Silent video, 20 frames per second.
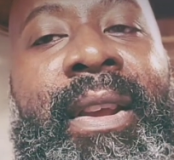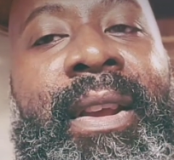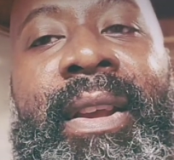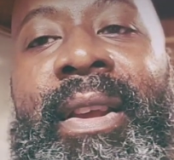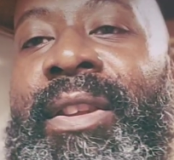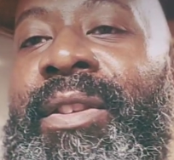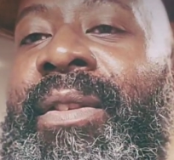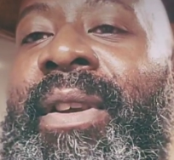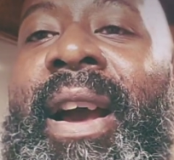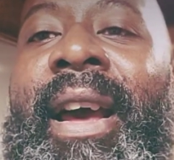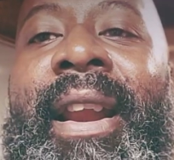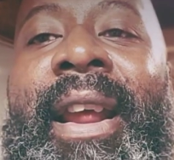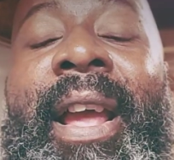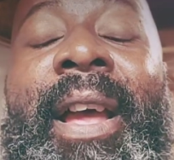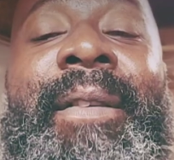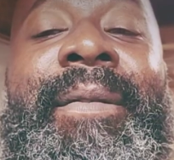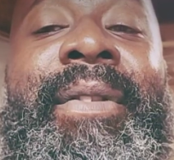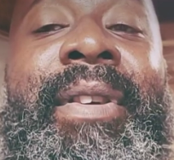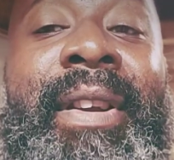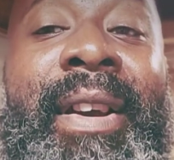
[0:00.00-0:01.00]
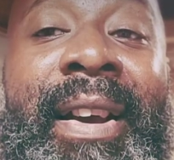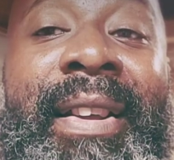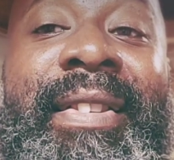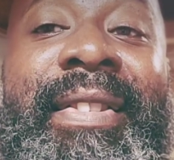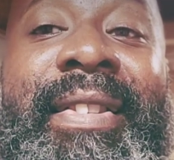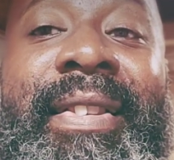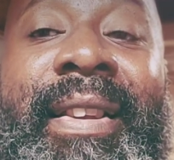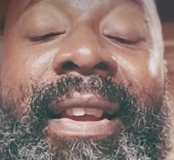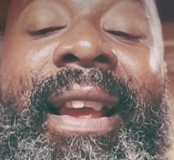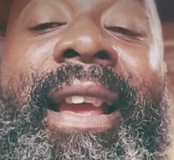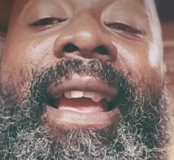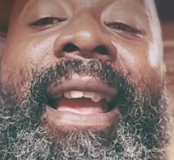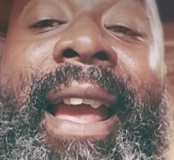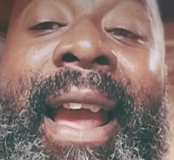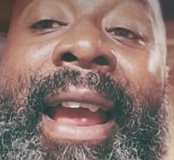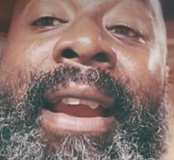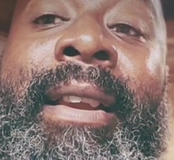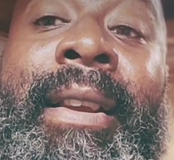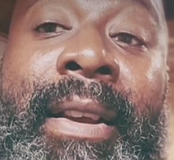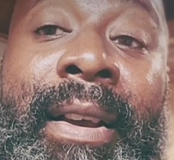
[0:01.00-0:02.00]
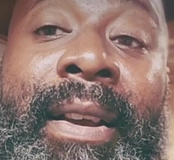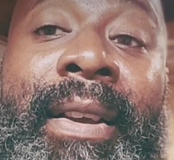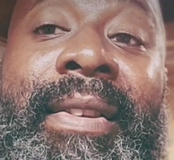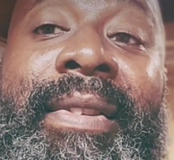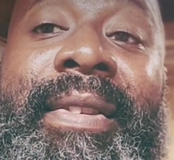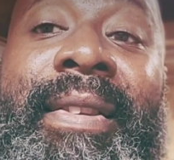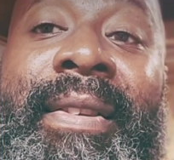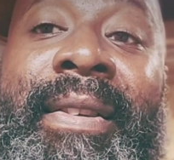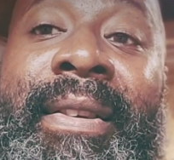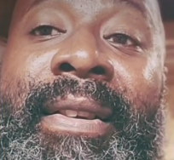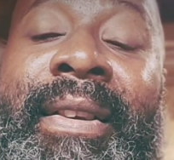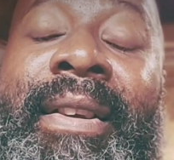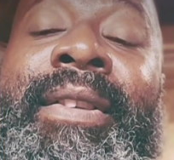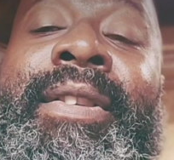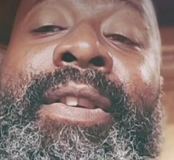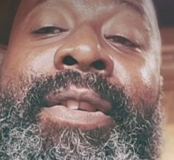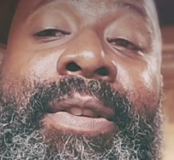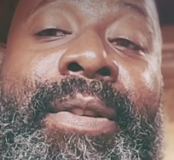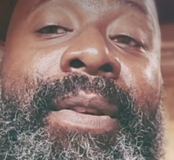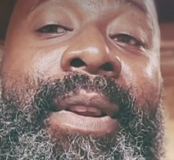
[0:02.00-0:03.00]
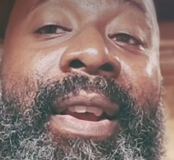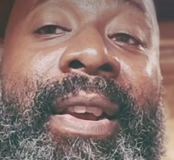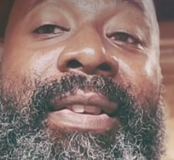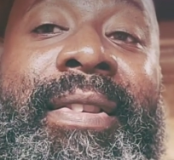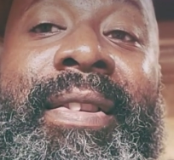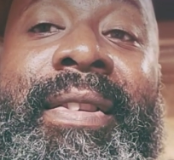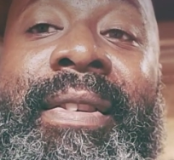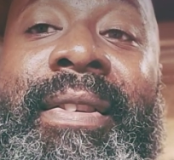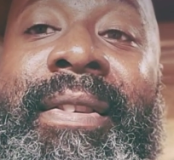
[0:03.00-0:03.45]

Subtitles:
You got to have nuts and guts to do this.